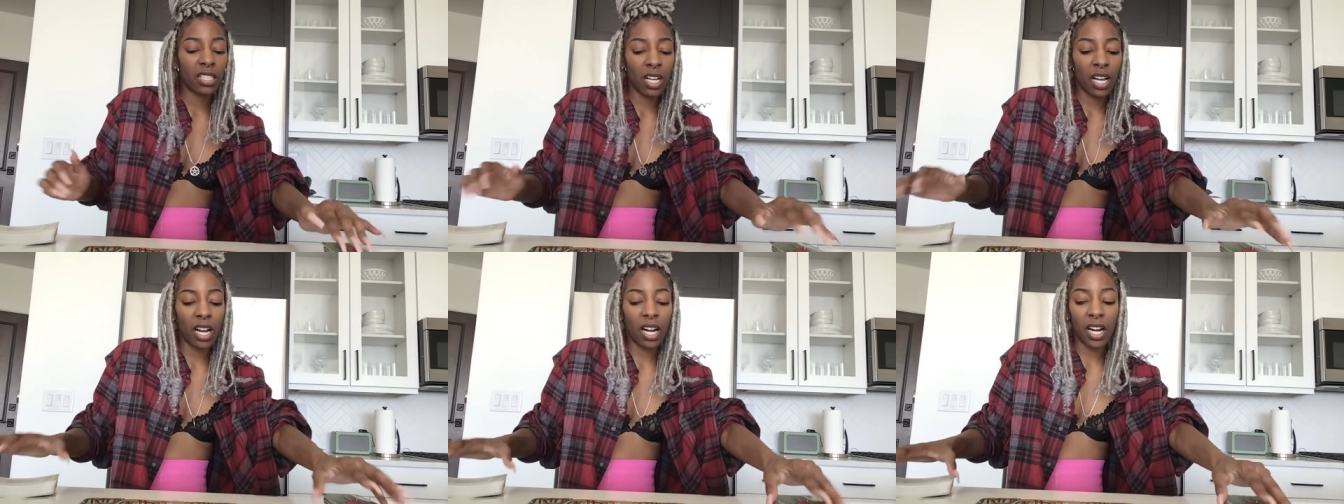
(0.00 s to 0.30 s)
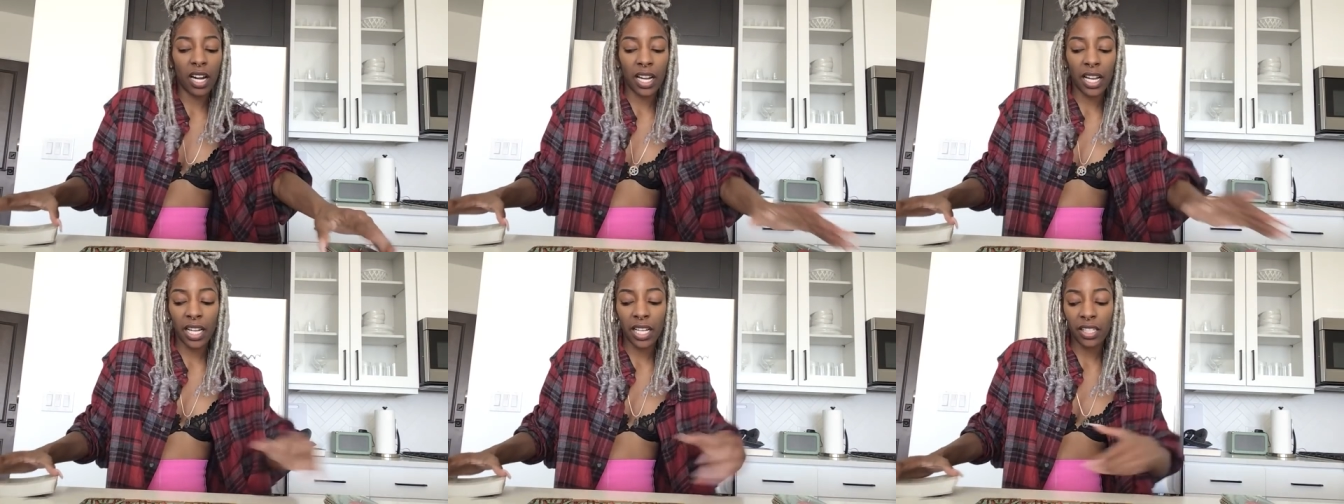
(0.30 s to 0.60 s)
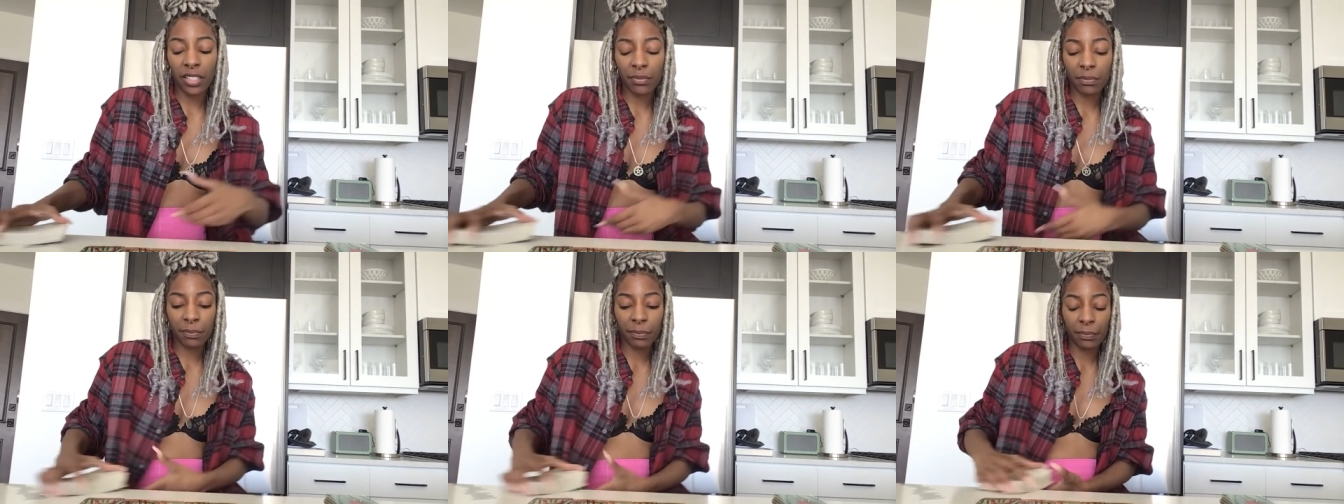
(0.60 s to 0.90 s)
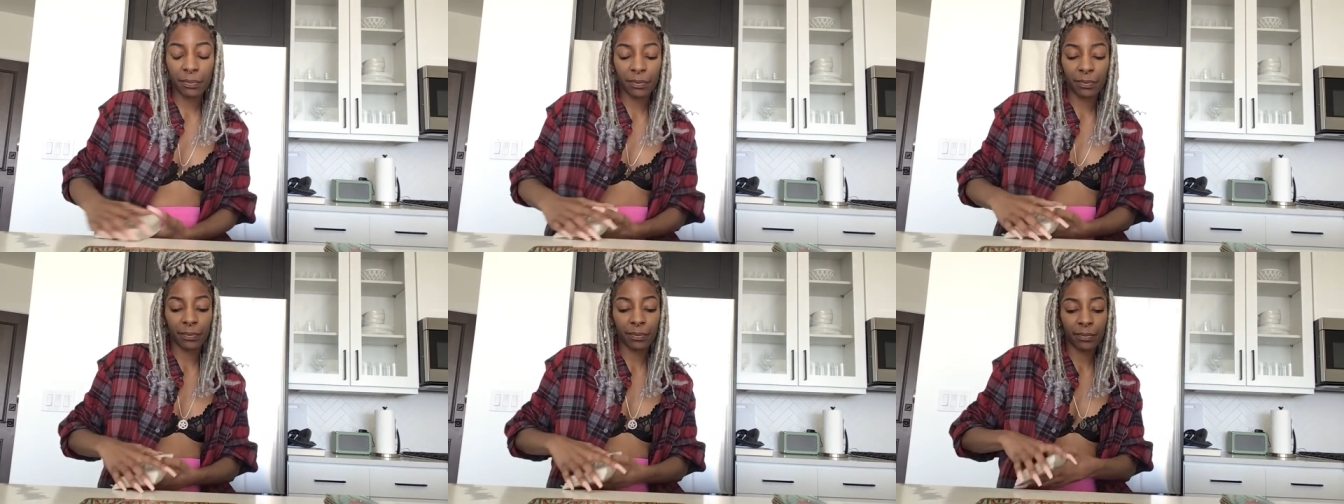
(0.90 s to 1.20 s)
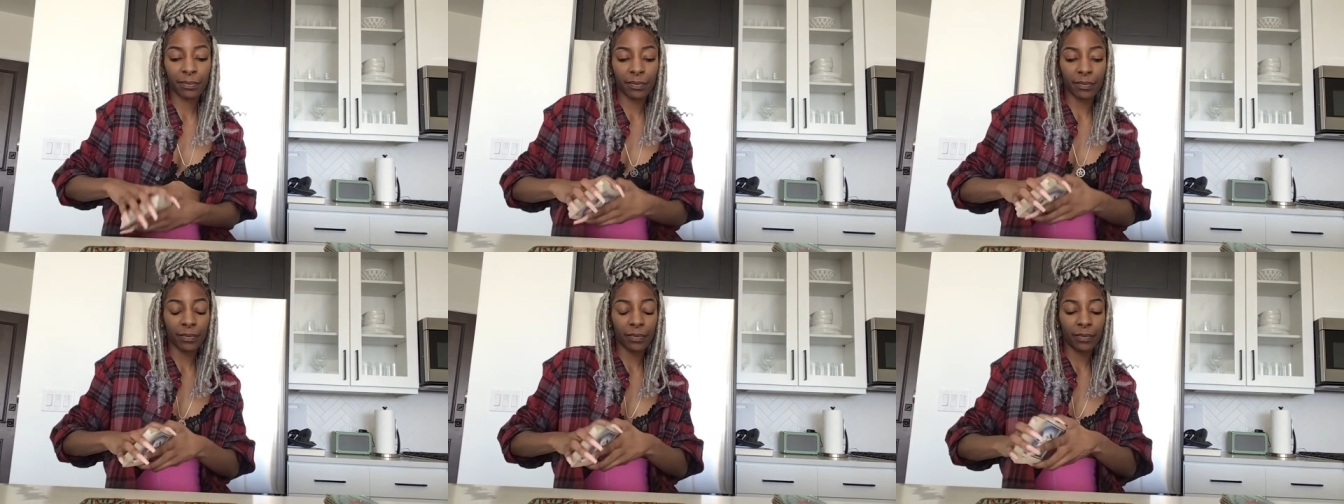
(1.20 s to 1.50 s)
All right.
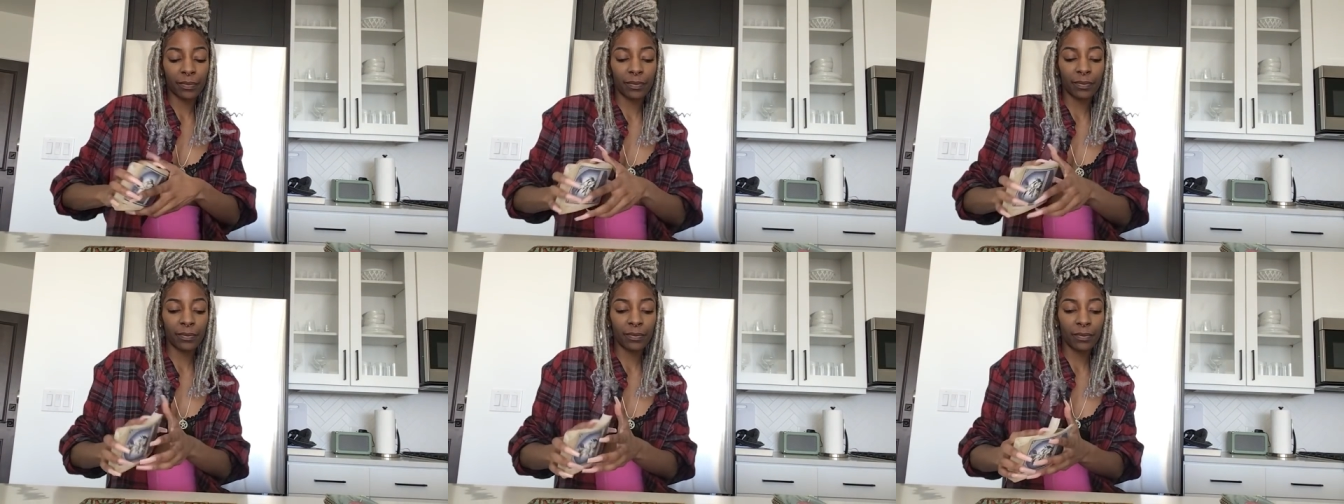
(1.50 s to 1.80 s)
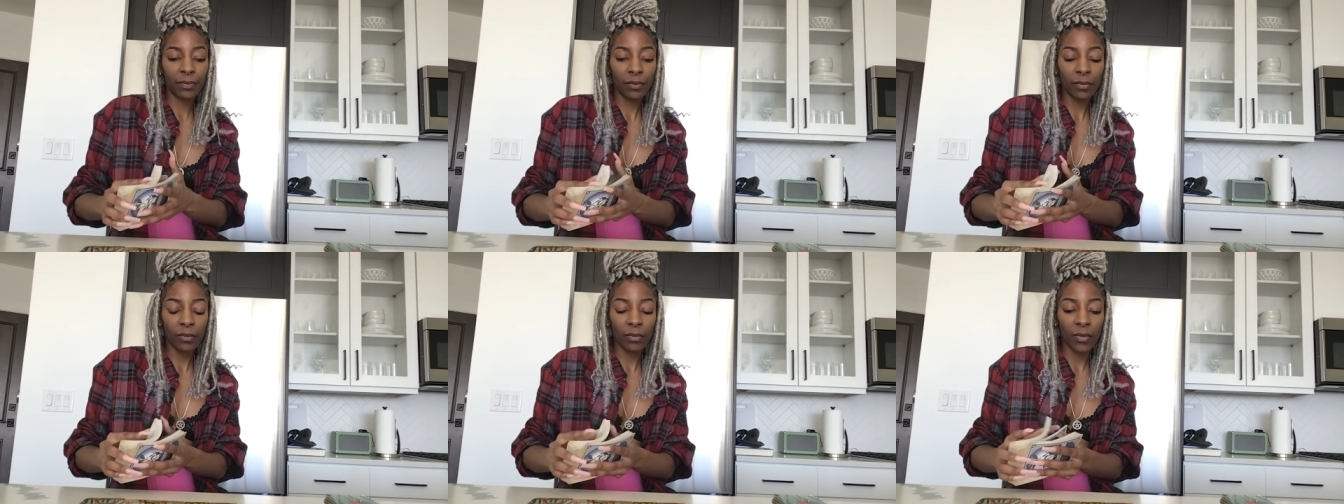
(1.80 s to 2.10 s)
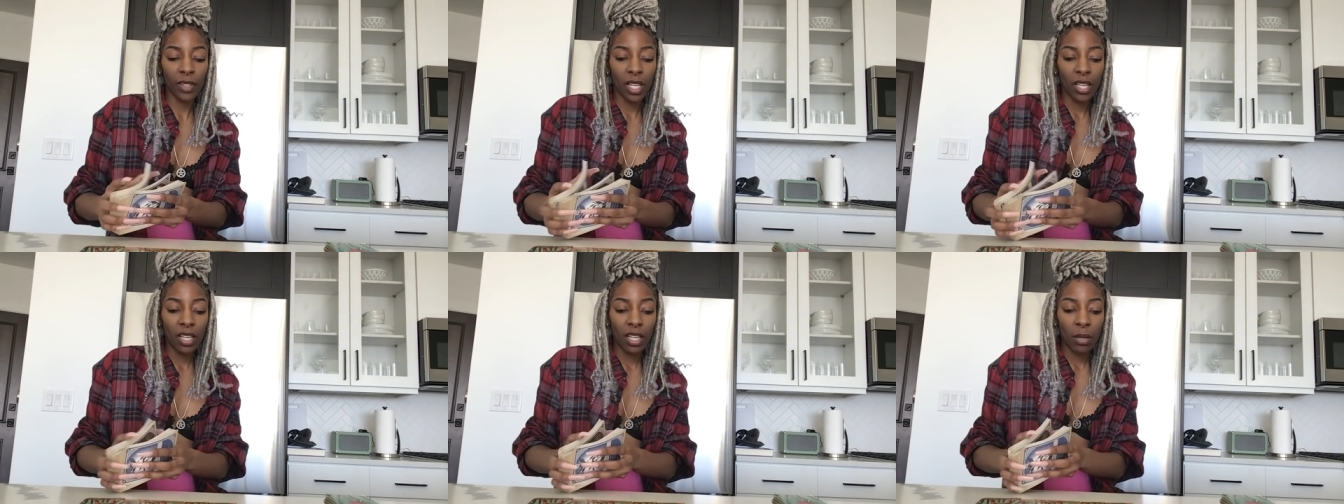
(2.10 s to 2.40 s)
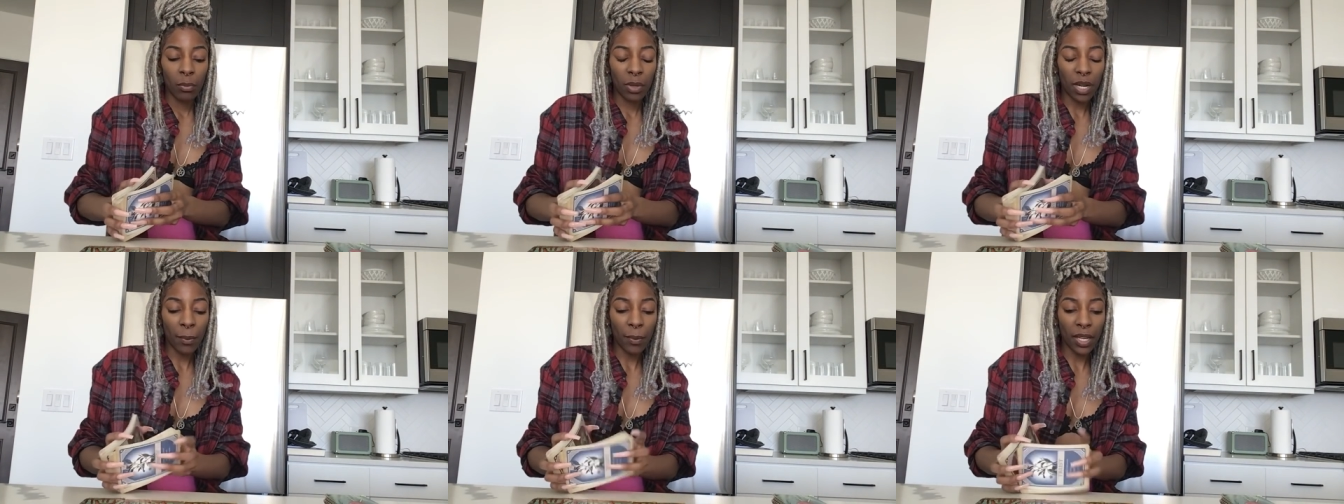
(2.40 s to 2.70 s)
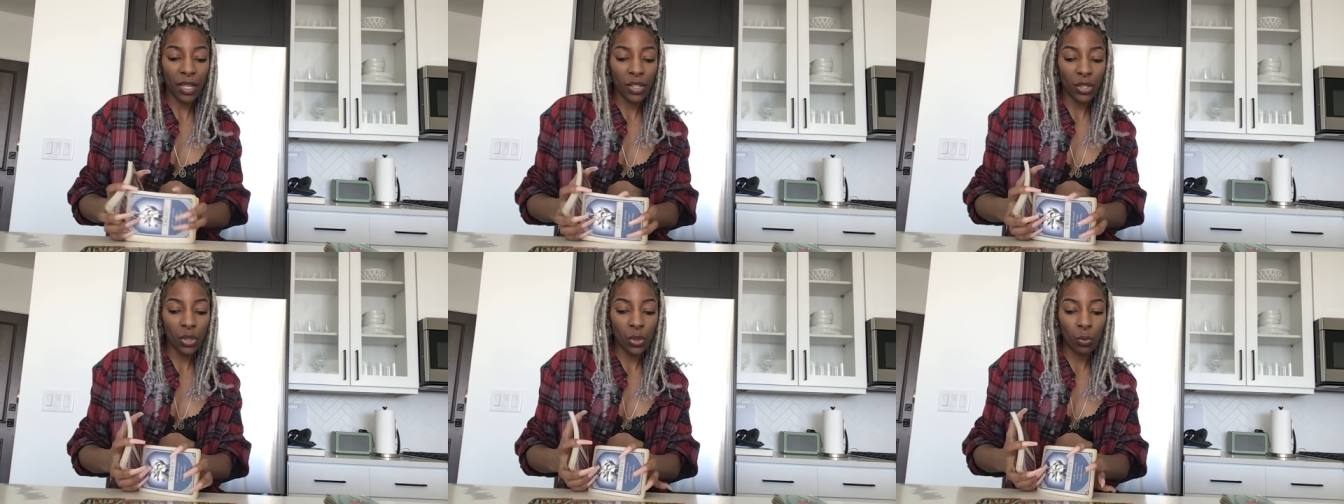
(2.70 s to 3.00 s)
But I'm
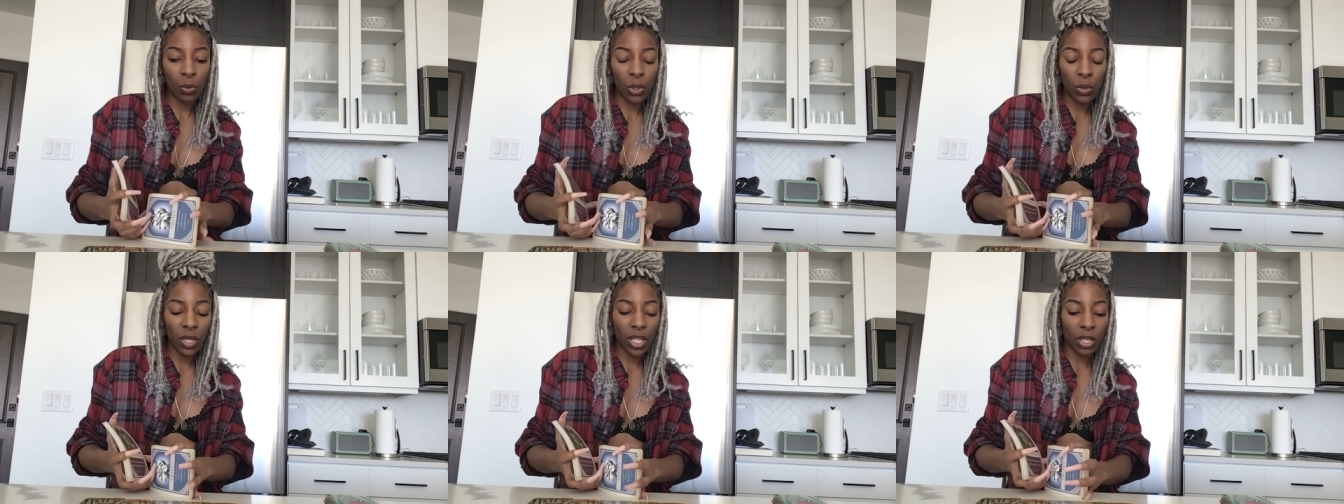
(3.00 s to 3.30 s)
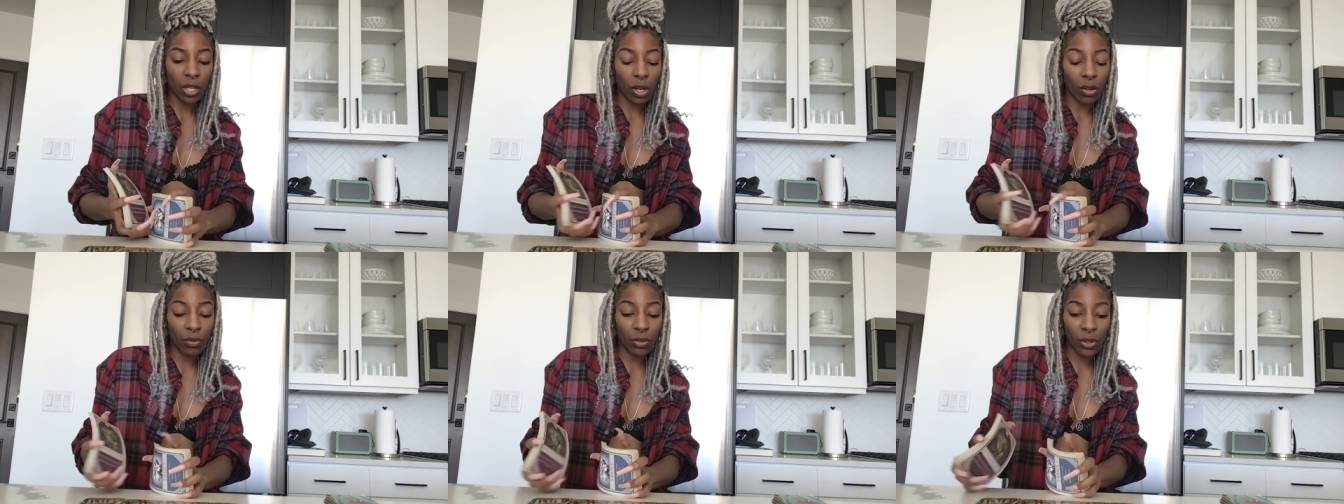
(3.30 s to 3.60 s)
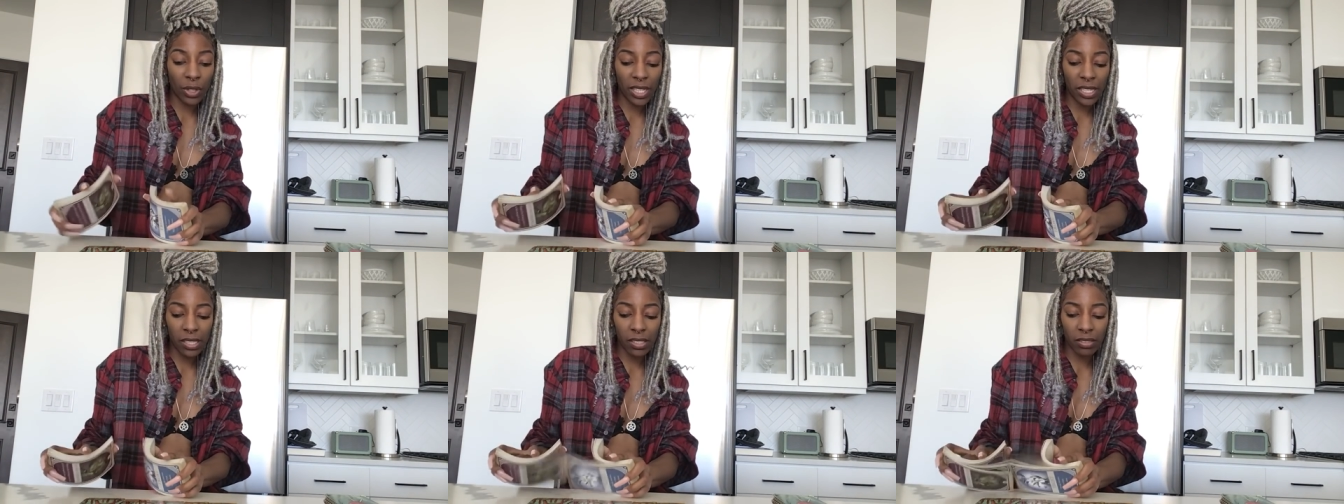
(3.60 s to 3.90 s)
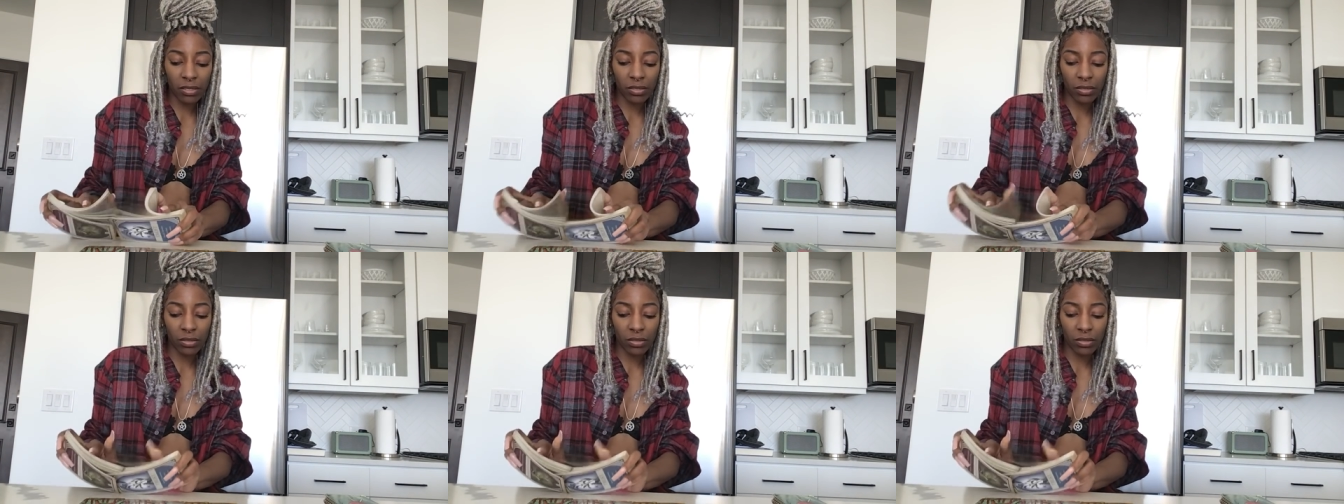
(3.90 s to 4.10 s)
getting you will get over it.